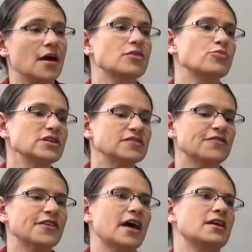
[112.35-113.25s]
And the reason
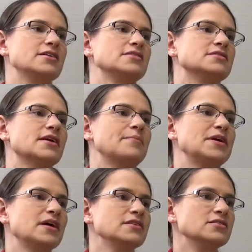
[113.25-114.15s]
for that is that
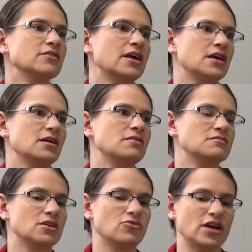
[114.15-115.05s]
because they're getting
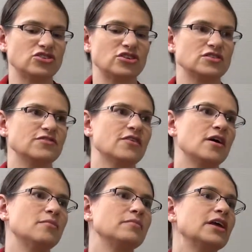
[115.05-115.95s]
donations
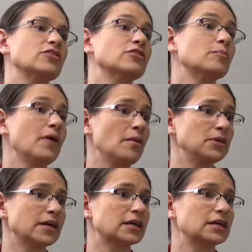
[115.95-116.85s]
from either the
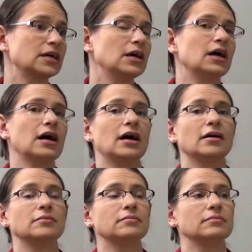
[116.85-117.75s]
public,
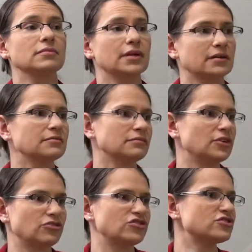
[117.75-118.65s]
um, like you
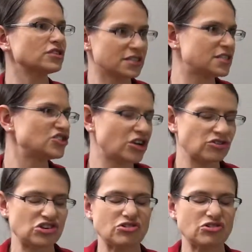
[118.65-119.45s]
know, just mm -hmm. soliciting general sure.